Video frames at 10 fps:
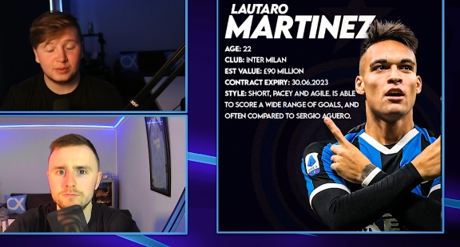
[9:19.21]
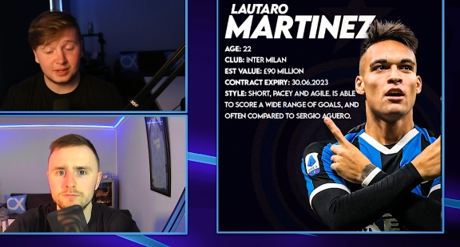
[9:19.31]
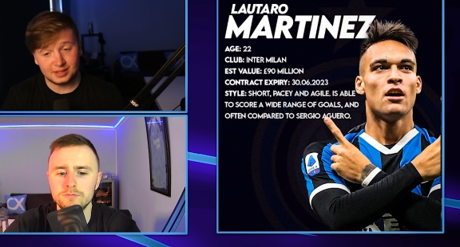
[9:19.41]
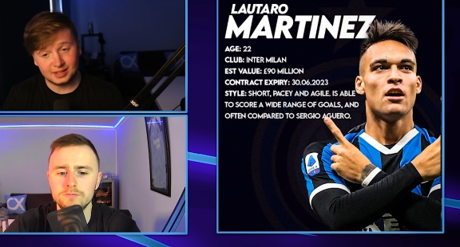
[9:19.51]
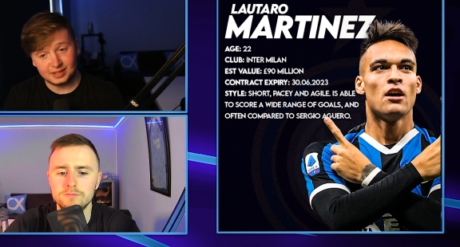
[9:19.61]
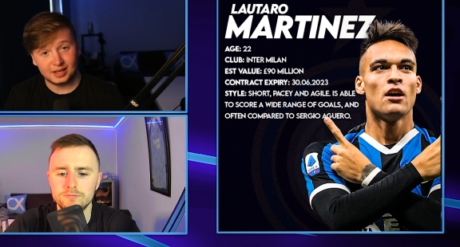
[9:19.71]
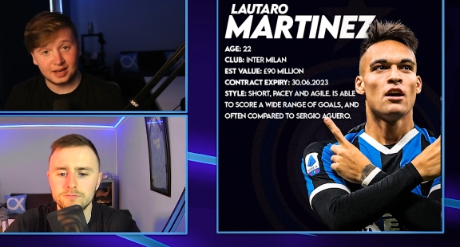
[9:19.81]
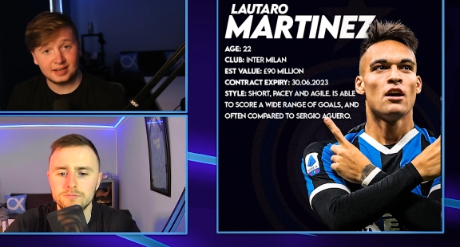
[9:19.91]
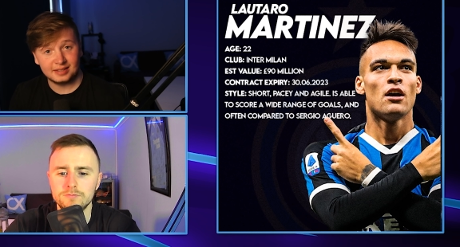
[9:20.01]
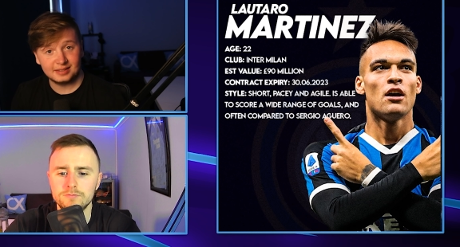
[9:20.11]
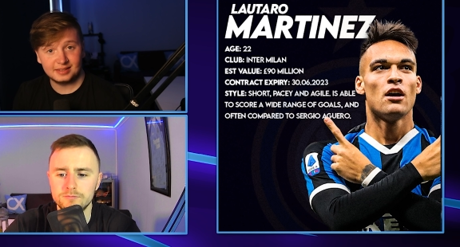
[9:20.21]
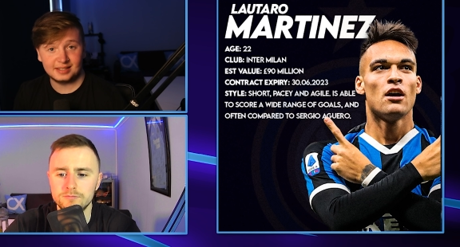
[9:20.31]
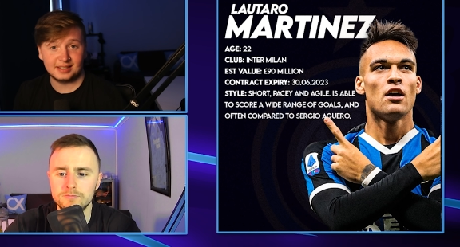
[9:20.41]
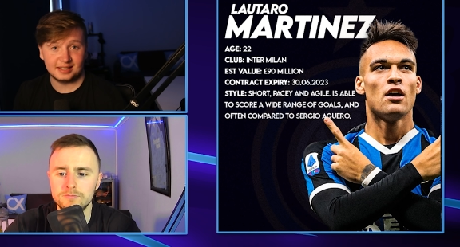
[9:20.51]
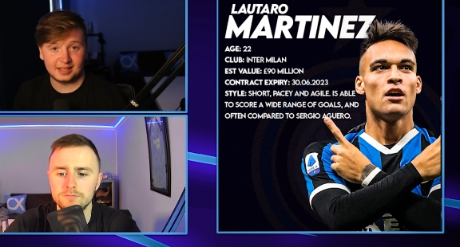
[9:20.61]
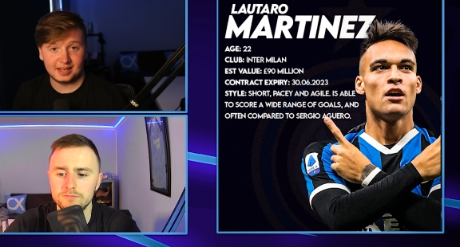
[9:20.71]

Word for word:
Speaker 1: this is your guy this is the guy